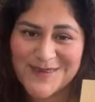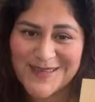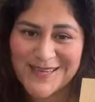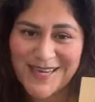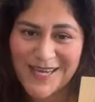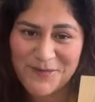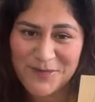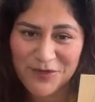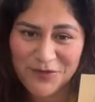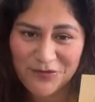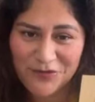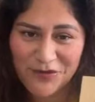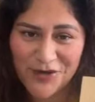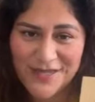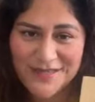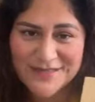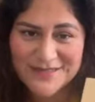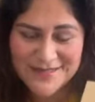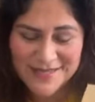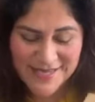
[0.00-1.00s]
Okay, my
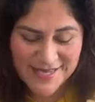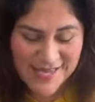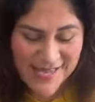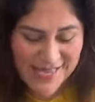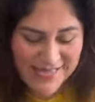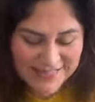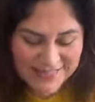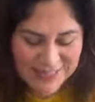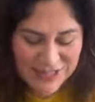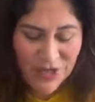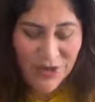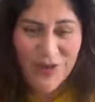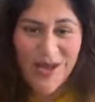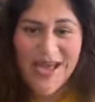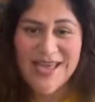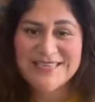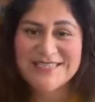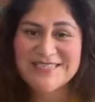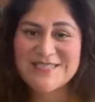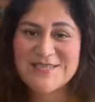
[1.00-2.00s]
friends,
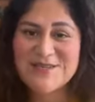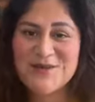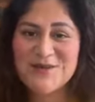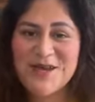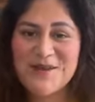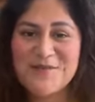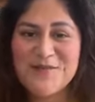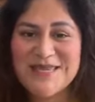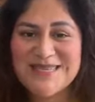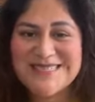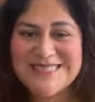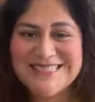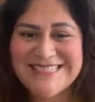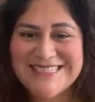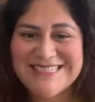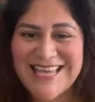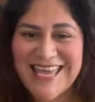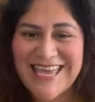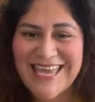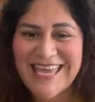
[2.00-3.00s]
so as you come in,
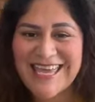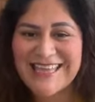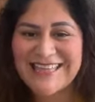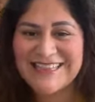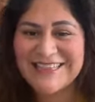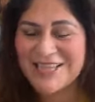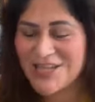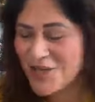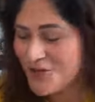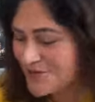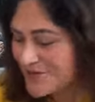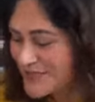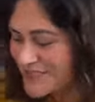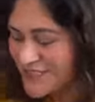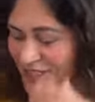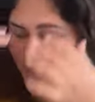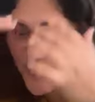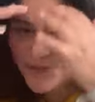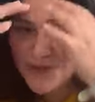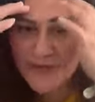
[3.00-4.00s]
say hello,
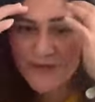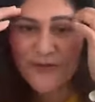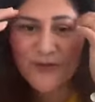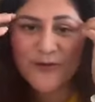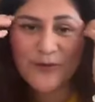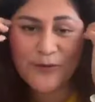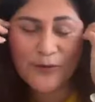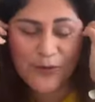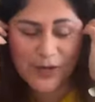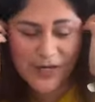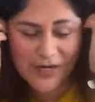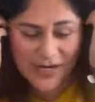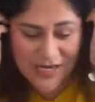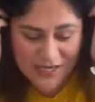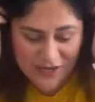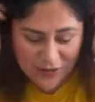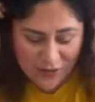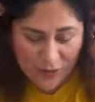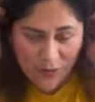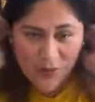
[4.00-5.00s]
tell me from where
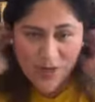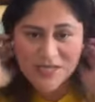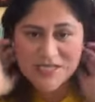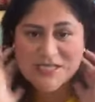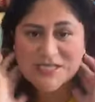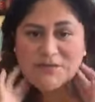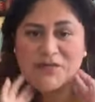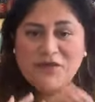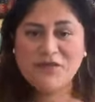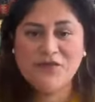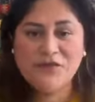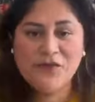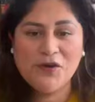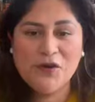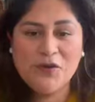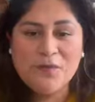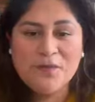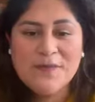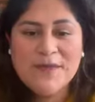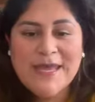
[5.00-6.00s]
are you watching me
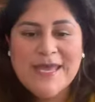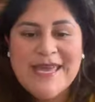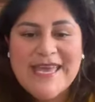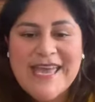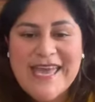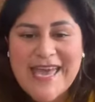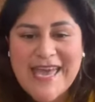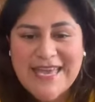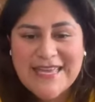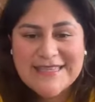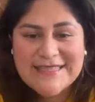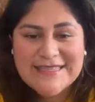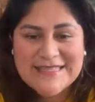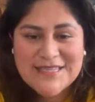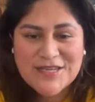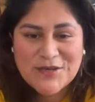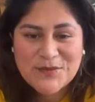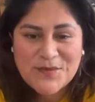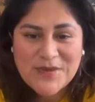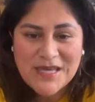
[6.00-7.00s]
from,
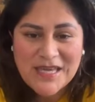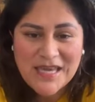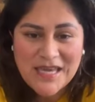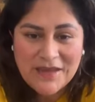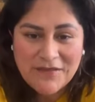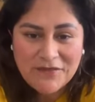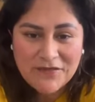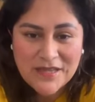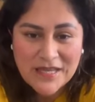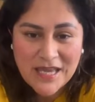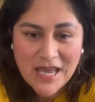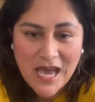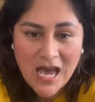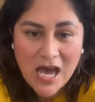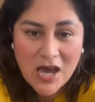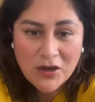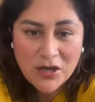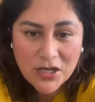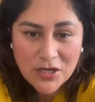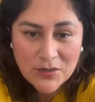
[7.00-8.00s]
and tell me if the
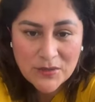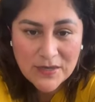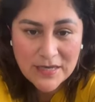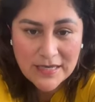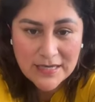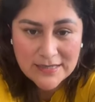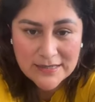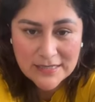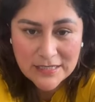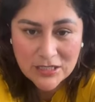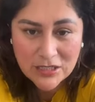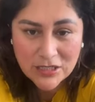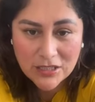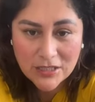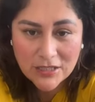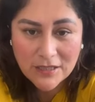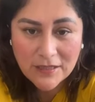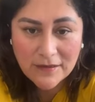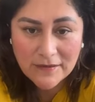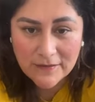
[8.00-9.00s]
audio is
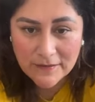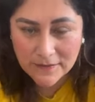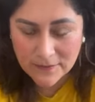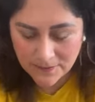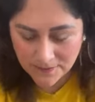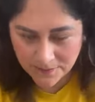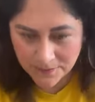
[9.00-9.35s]
good,